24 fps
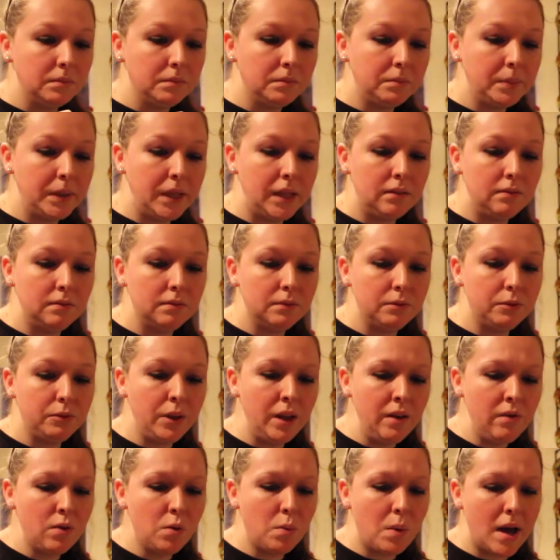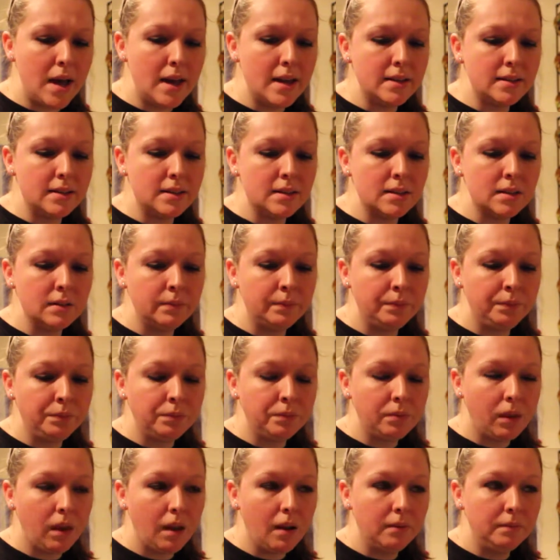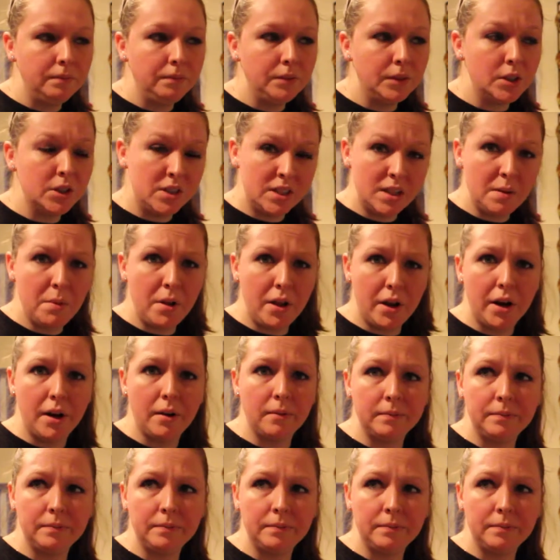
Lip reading: But flavor-wise, they're similar.